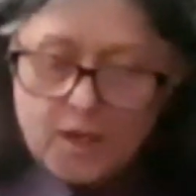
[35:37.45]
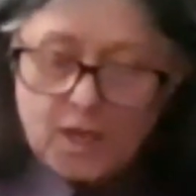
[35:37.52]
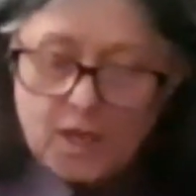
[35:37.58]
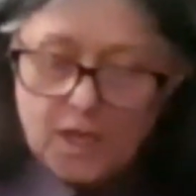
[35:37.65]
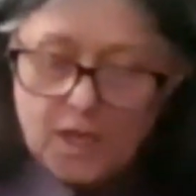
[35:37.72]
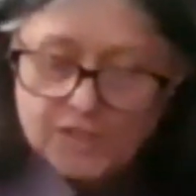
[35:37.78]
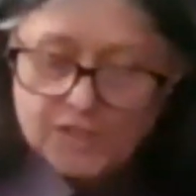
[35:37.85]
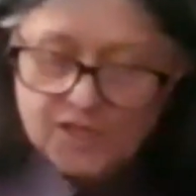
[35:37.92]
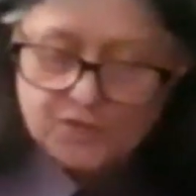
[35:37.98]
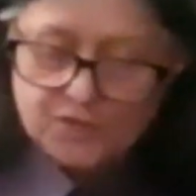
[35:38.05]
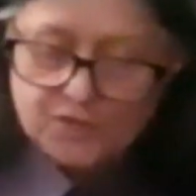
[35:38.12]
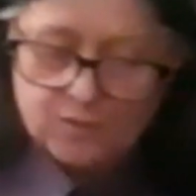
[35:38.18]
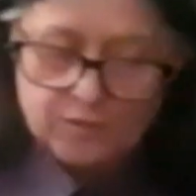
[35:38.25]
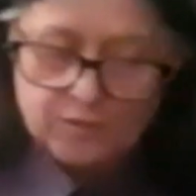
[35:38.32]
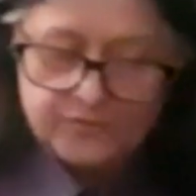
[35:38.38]
As I
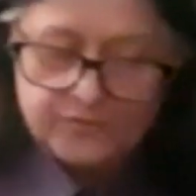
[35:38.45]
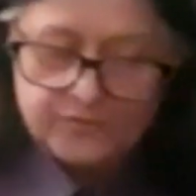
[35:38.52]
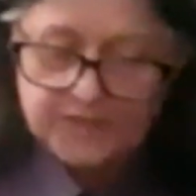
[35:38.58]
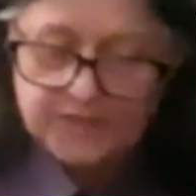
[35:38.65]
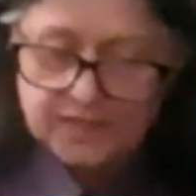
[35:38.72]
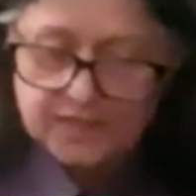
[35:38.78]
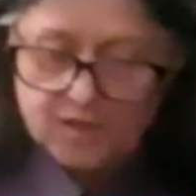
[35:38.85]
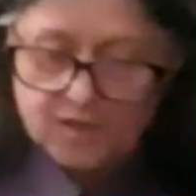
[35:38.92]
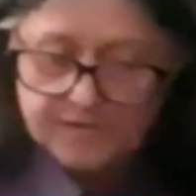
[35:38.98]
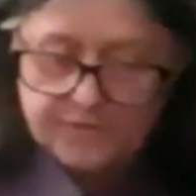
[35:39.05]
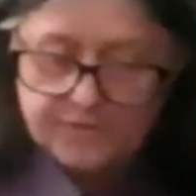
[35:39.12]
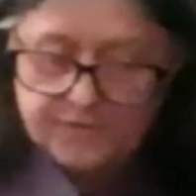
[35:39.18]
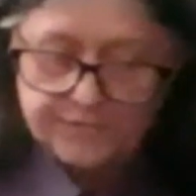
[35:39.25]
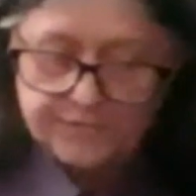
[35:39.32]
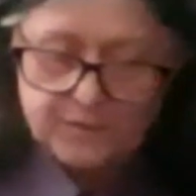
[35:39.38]
drove in off the
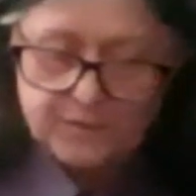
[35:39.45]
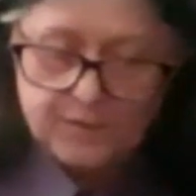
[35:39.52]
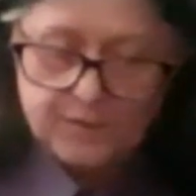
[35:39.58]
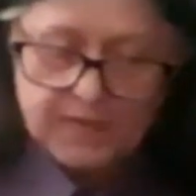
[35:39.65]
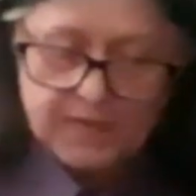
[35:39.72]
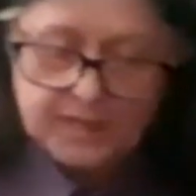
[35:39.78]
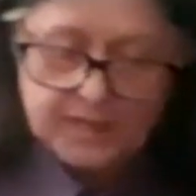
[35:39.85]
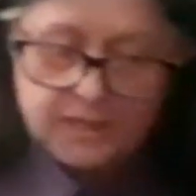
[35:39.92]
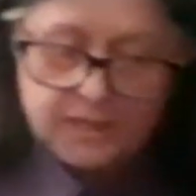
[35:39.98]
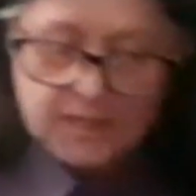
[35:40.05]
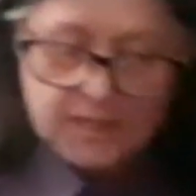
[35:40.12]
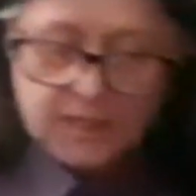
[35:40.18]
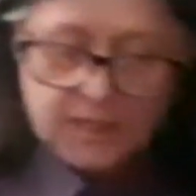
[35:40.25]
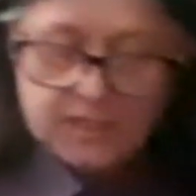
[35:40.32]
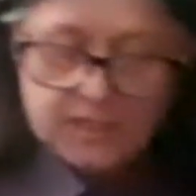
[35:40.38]
freeway
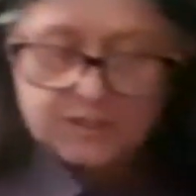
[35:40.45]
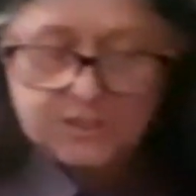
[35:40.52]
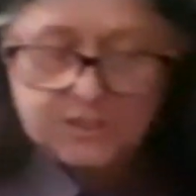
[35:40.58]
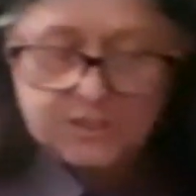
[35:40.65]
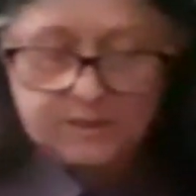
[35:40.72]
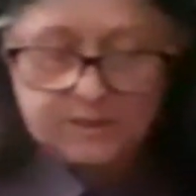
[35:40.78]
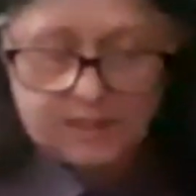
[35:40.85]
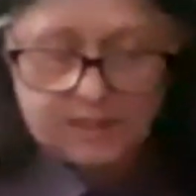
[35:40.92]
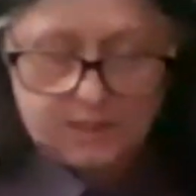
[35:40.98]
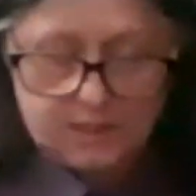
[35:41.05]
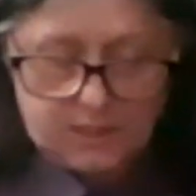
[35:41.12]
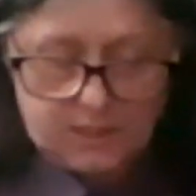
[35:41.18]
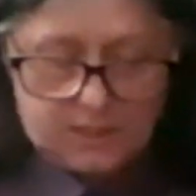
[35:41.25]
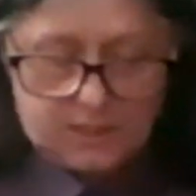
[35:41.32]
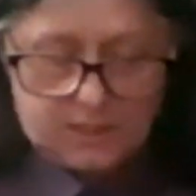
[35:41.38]
into
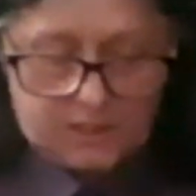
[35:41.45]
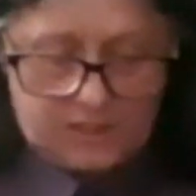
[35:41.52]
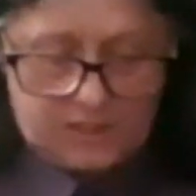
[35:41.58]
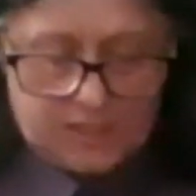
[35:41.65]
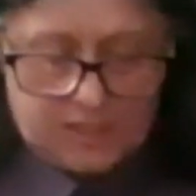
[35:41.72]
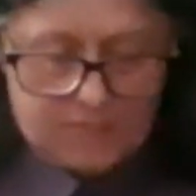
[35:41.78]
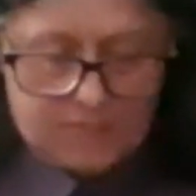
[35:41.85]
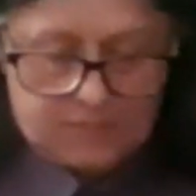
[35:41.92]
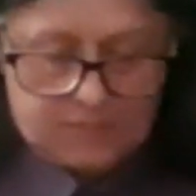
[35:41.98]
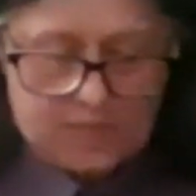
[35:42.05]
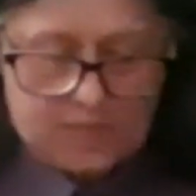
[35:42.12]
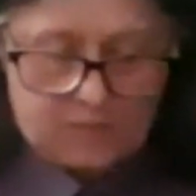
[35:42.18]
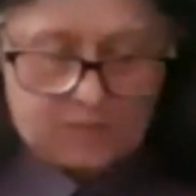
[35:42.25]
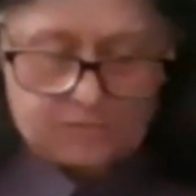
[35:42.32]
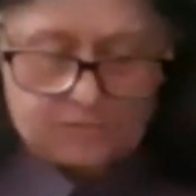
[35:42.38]

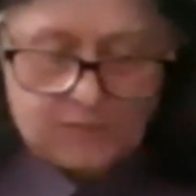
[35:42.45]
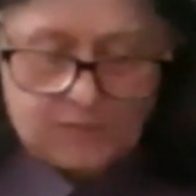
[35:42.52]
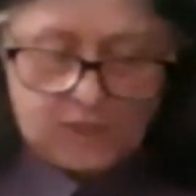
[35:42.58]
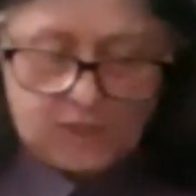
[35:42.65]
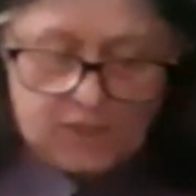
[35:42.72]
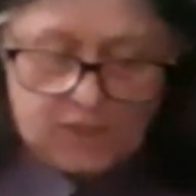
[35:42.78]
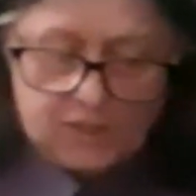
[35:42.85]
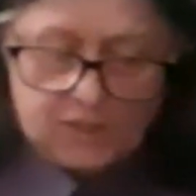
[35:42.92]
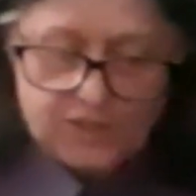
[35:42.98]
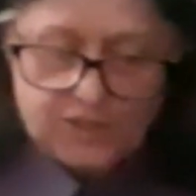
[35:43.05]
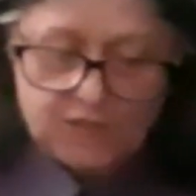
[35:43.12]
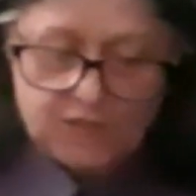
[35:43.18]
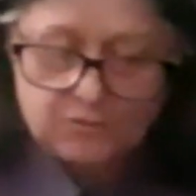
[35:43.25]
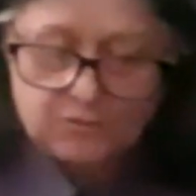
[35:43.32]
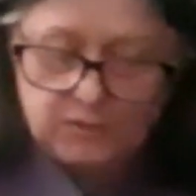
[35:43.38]
downtown,
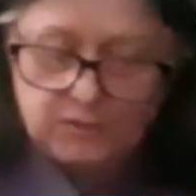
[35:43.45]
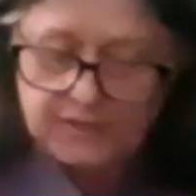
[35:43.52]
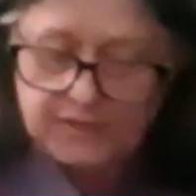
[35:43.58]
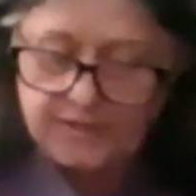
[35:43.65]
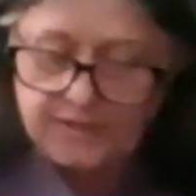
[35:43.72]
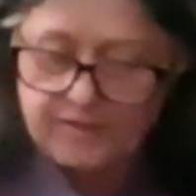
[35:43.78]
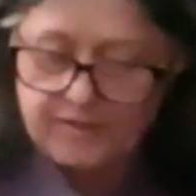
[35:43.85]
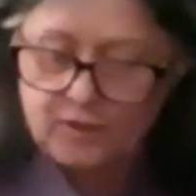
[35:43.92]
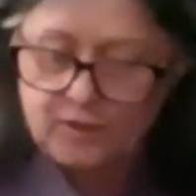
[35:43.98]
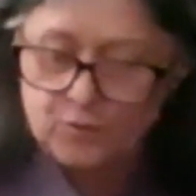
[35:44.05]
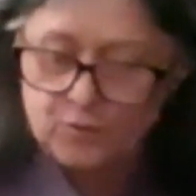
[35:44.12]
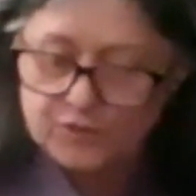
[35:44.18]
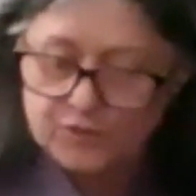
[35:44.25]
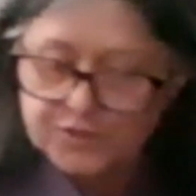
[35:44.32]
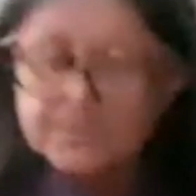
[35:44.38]
generally there were
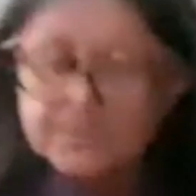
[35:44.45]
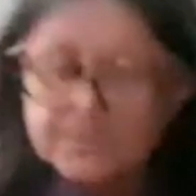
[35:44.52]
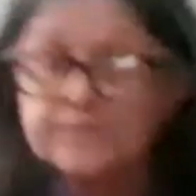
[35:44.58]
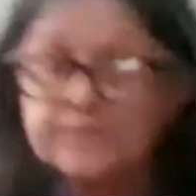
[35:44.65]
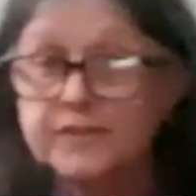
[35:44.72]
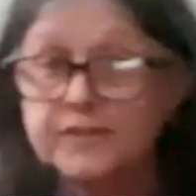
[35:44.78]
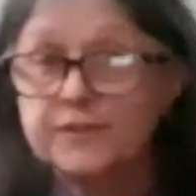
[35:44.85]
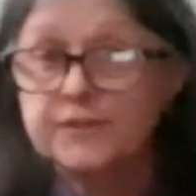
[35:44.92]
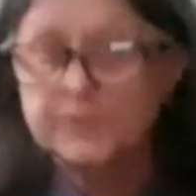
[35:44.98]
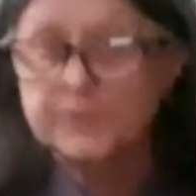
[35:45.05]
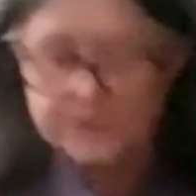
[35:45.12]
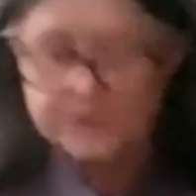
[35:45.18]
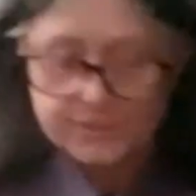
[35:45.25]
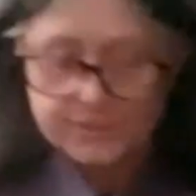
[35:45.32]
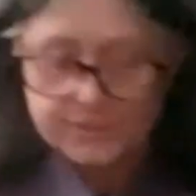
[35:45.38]
street
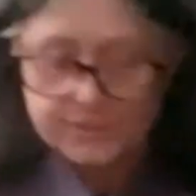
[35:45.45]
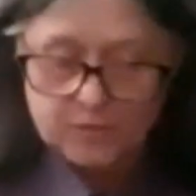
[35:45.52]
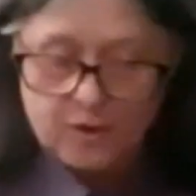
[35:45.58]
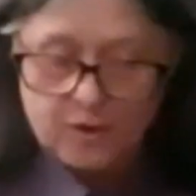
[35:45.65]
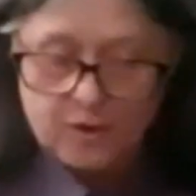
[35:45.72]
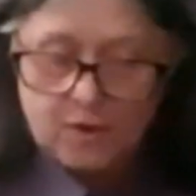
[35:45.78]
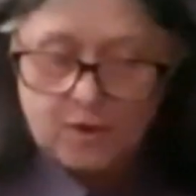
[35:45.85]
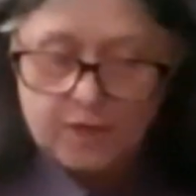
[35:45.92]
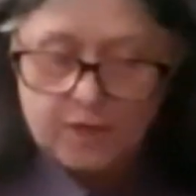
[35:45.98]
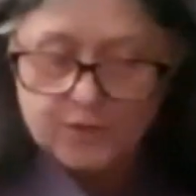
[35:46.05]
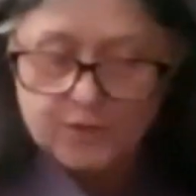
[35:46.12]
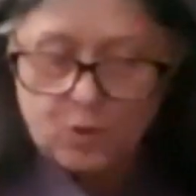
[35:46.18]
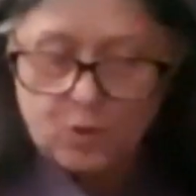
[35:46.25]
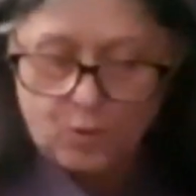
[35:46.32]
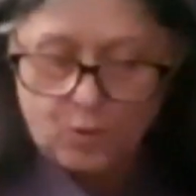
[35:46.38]
vendors on the
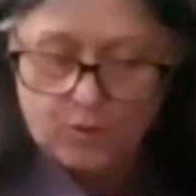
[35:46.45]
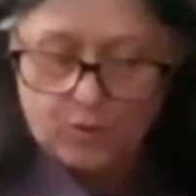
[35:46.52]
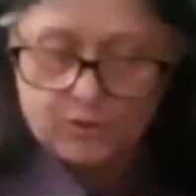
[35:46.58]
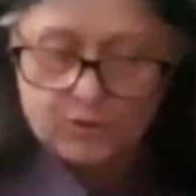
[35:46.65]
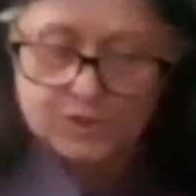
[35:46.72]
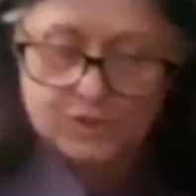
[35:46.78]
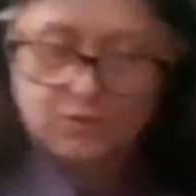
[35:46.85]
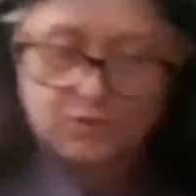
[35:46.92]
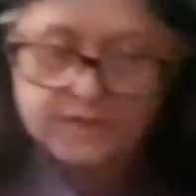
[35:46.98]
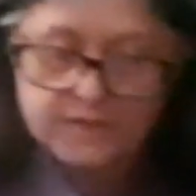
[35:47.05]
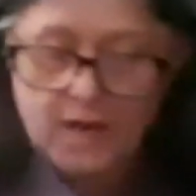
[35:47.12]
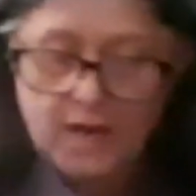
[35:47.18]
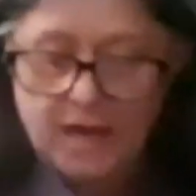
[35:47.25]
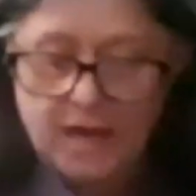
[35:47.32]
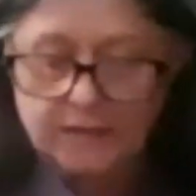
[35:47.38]
corners or on the
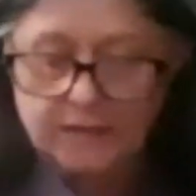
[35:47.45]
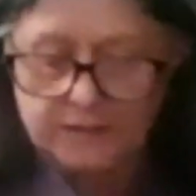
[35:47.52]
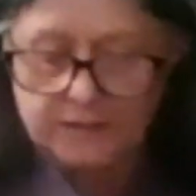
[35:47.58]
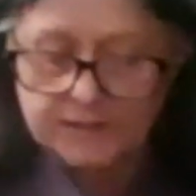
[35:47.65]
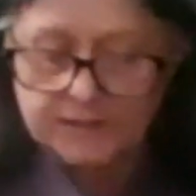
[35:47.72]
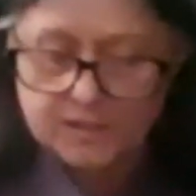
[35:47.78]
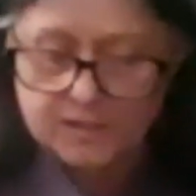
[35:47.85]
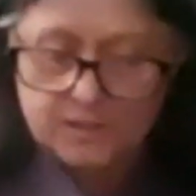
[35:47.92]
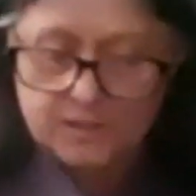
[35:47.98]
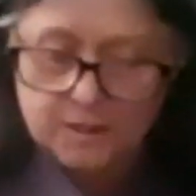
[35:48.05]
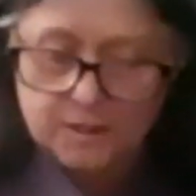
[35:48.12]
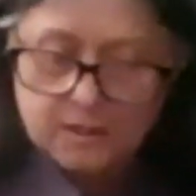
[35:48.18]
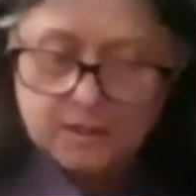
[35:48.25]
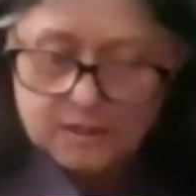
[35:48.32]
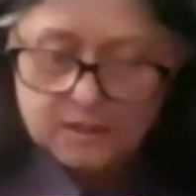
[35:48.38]
islands
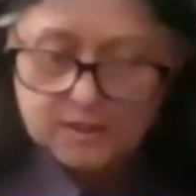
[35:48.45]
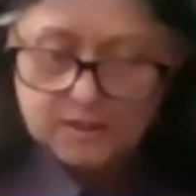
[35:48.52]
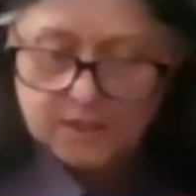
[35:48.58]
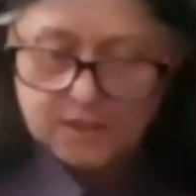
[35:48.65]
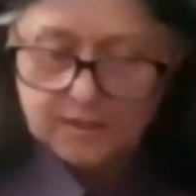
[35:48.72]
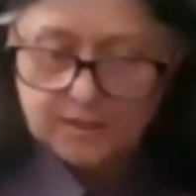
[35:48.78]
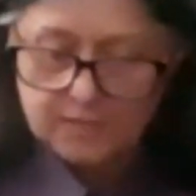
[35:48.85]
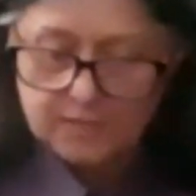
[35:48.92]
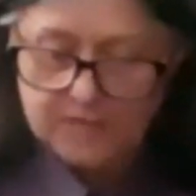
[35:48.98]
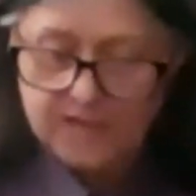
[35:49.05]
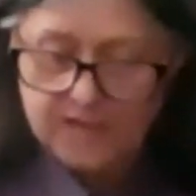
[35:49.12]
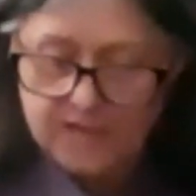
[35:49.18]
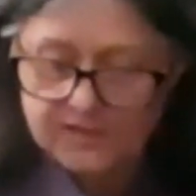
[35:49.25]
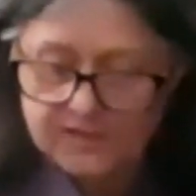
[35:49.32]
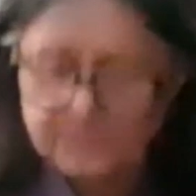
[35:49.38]
selling
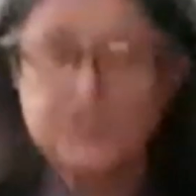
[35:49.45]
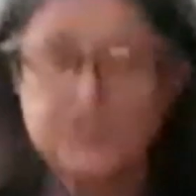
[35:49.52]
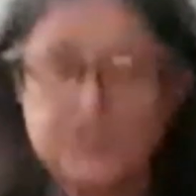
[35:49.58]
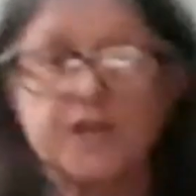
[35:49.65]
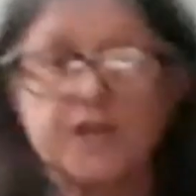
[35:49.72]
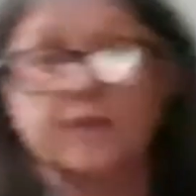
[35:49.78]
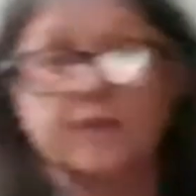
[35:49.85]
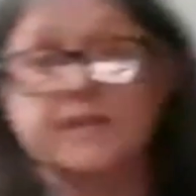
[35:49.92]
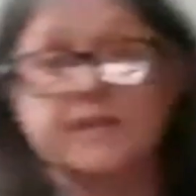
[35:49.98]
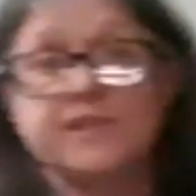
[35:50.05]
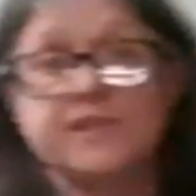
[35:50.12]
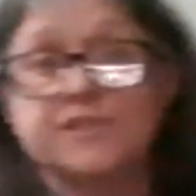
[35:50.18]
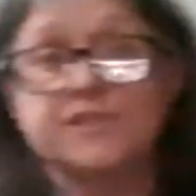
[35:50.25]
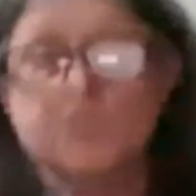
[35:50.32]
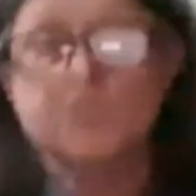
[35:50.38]
bags of
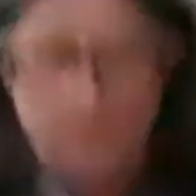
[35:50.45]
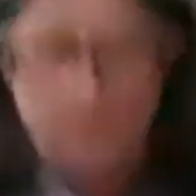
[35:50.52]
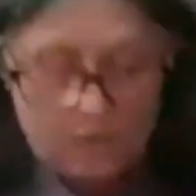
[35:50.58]
cherries